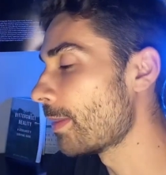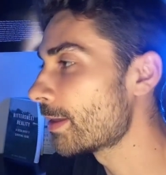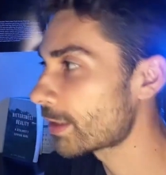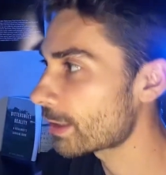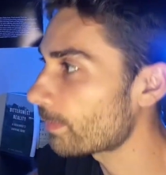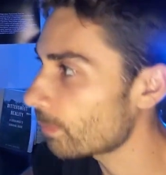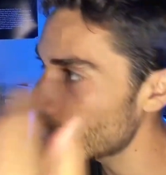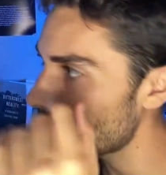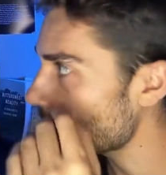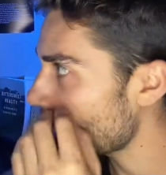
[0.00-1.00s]
And this is something we
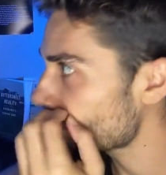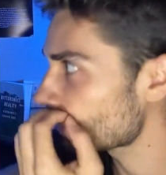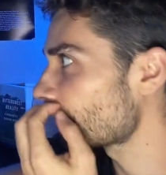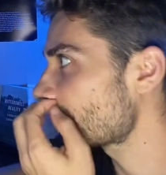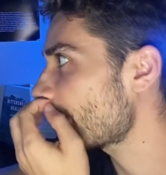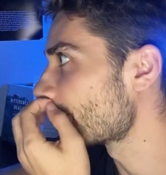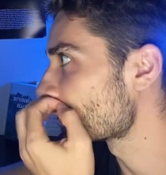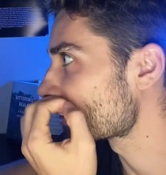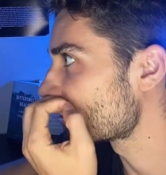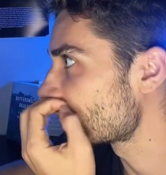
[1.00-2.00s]
do in labs all the time.
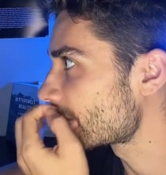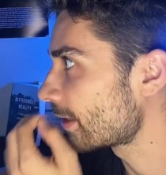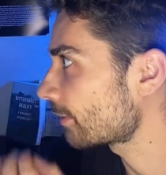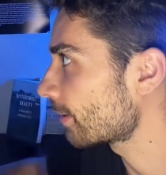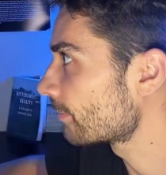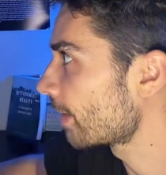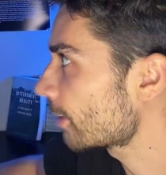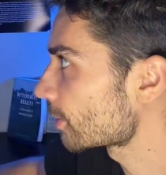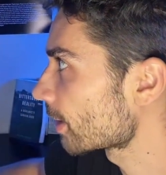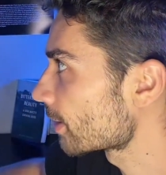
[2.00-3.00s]
It's nothing
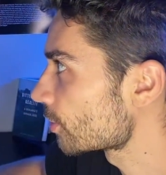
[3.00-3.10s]
magic.